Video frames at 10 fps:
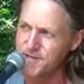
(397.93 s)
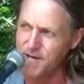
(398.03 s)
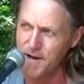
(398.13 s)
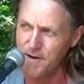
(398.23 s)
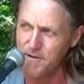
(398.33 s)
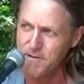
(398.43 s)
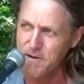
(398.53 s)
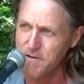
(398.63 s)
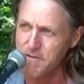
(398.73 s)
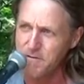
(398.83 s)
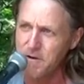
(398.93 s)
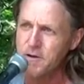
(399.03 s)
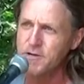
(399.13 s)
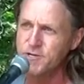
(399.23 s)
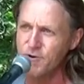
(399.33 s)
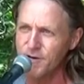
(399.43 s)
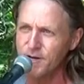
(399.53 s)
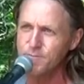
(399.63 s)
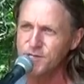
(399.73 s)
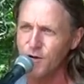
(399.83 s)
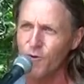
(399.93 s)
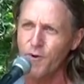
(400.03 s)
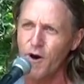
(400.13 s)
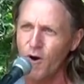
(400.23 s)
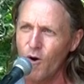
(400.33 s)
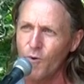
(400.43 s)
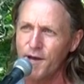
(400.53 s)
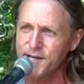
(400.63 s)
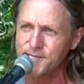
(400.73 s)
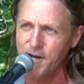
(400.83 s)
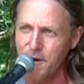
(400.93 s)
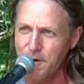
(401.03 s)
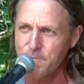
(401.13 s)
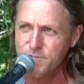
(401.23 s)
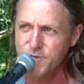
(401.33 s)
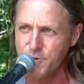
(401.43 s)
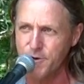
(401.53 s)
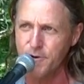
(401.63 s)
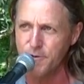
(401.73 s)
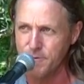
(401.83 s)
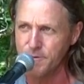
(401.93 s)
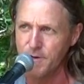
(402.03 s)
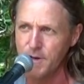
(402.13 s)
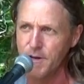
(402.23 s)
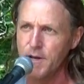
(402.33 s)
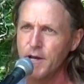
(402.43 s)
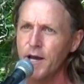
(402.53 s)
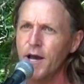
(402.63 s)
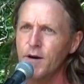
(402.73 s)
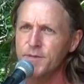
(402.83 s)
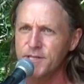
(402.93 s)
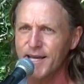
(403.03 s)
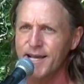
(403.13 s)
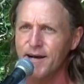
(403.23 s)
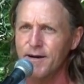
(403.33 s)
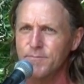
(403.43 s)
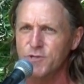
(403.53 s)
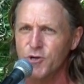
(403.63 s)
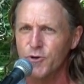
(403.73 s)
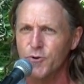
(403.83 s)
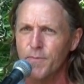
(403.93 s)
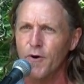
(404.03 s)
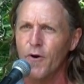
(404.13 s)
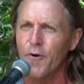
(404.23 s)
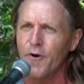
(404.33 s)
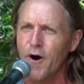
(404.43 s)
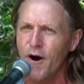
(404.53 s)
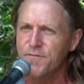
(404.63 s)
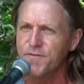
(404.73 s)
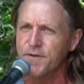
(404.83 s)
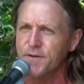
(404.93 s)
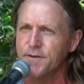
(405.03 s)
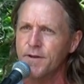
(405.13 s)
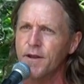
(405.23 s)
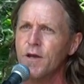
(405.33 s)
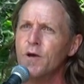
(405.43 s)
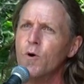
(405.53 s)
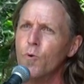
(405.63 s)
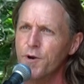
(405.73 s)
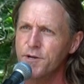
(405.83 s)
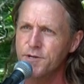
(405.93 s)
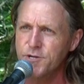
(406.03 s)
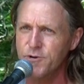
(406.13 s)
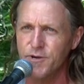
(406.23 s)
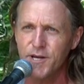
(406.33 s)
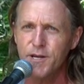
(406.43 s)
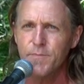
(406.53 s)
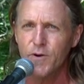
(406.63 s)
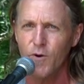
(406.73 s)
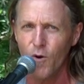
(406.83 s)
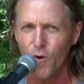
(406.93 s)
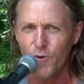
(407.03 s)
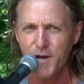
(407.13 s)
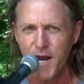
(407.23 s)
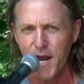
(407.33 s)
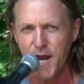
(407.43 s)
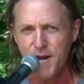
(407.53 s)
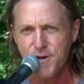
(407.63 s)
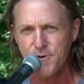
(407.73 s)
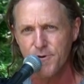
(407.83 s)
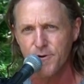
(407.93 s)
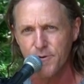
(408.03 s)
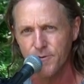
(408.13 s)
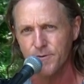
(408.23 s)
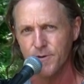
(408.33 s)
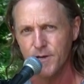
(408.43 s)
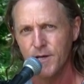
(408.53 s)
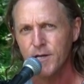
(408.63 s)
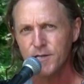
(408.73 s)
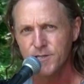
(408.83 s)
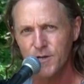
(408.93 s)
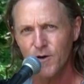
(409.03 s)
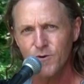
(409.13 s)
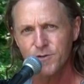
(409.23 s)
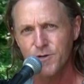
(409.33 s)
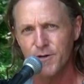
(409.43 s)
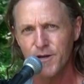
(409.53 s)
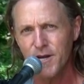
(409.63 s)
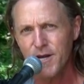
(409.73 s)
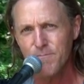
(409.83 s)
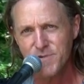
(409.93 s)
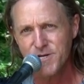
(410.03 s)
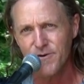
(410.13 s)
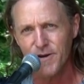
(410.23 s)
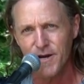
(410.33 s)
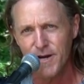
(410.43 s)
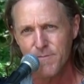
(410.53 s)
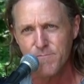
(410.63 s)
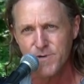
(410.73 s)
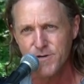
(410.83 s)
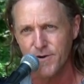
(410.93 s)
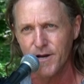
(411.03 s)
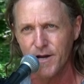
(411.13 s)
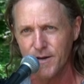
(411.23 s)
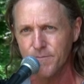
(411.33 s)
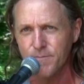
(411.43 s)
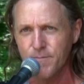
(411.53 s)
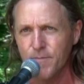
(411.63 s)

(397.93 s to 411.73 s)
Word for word: to tell you, dreams don't always come true. Hell, but they come true more often when you dream your whole day through. So dream, dream, dream,